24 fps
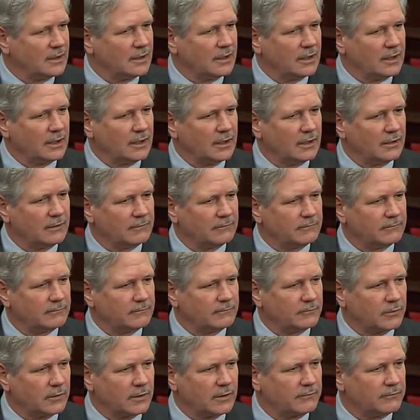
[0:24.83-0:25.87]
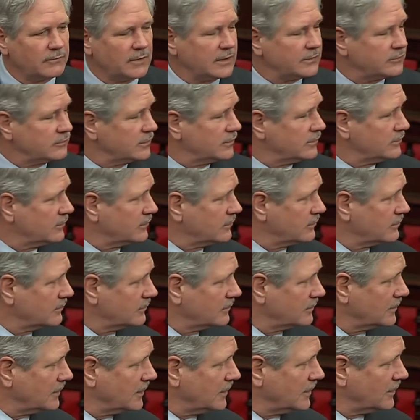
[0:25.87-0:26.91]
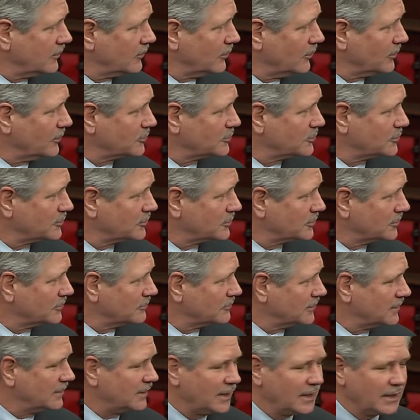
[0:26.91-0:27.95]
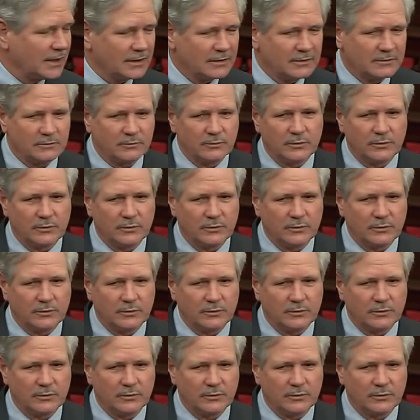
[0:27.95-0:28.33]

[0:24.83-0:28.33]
for our veterans and all those who serve today.